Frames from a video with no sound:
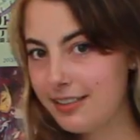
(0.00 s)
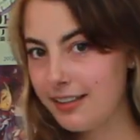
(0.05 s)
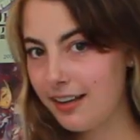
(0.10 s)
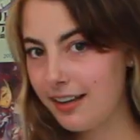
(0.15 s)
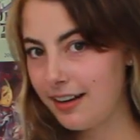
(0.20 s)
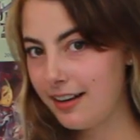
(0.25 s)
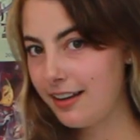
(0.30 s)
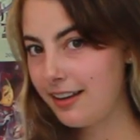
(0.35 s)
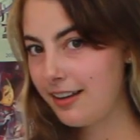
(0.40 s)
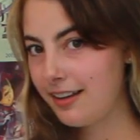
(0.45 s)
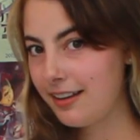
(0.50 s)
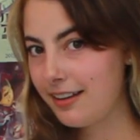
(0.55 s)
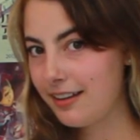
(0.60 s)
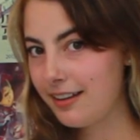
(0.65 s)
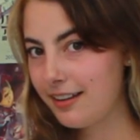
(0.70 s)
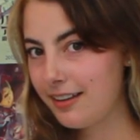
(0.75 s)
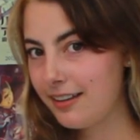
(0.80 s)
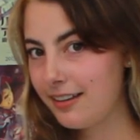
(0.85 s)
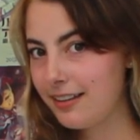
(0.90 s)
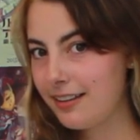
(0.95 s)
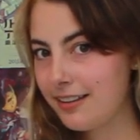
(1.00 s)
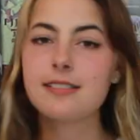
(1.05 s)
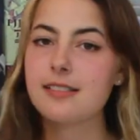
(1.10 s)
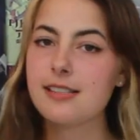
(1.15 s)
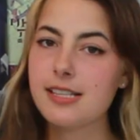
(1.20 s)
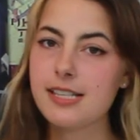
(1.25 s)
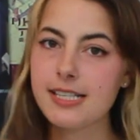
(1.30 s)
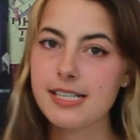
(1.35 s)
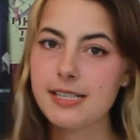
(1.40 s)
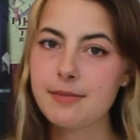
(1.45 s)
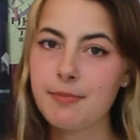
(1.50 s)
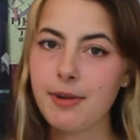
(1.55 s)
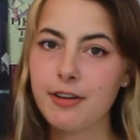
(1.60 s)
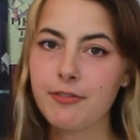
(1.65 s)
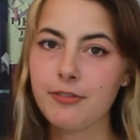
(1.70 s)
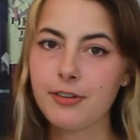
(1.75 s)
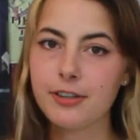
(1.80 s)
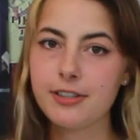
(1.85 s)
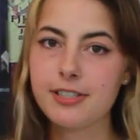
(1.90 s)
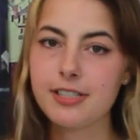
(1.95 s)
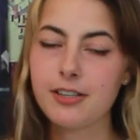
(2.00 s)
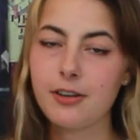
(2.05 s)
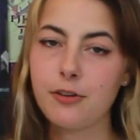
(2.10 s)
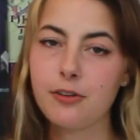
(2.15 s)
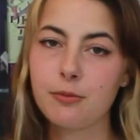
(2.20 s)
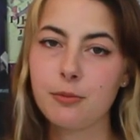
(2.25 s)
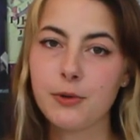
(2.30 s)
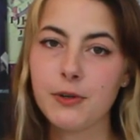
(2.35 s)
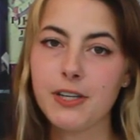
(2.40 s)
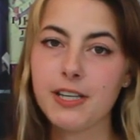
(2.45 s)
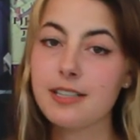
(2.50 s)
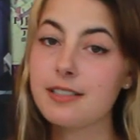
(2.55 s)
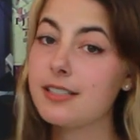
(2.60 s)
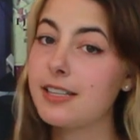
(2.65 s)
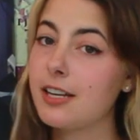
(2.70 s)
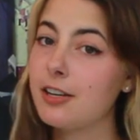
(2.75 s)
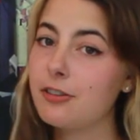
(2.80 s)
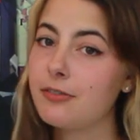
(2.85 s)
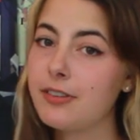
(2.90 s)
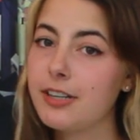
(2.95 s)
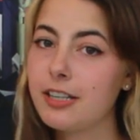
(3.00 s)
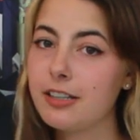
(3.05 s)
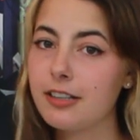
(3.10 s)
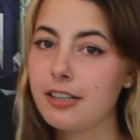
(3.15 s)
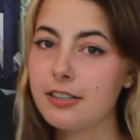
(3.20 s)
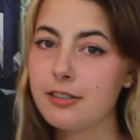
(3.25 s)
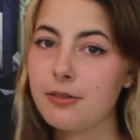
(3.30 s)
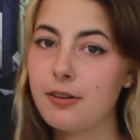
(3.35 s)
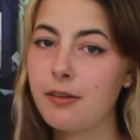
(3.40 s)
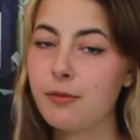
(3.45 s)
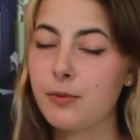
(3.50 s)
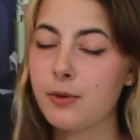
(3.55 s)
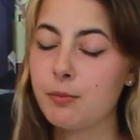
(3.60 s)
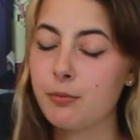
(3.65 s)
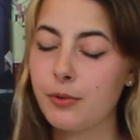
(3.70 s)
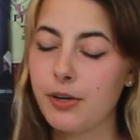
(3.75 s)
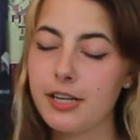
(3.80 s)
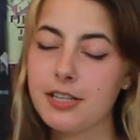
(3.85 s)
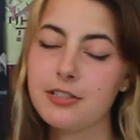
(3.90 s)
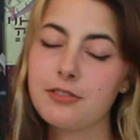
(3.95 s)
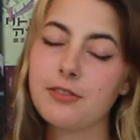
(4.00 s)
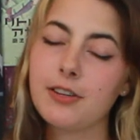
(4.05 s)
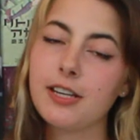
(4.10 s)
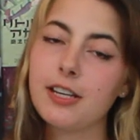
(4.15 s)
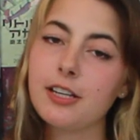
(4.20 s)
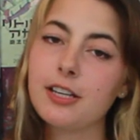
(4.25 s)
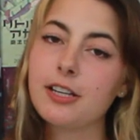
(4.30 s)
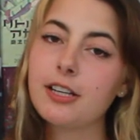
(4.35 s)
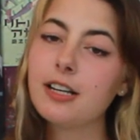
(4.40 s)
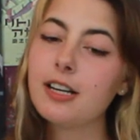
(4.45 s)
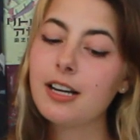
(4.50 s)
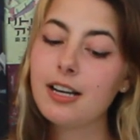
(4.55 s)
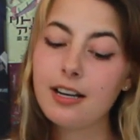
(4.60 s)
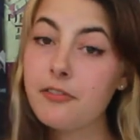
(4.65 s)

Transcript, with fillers: Ta-da! This is my first Kotobukiya scale figure. I do have one prize figure.